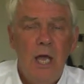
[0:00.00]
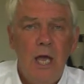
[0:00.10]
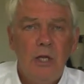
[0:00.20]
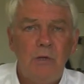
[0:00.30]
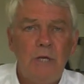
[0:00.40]

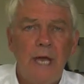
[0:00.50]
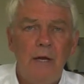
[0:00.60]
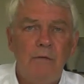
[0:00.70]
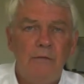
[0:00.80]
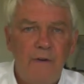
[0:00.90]
you
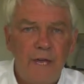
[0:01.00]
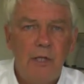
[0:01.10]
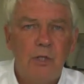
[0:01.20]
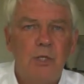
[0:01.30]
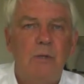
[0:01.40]
cannot
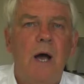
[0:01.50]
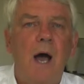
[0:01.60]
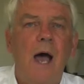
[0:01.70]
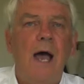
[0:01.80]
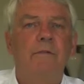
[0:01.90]
fail to
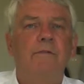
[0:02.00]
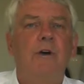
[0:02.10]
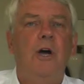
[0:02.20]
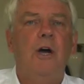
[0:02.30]
have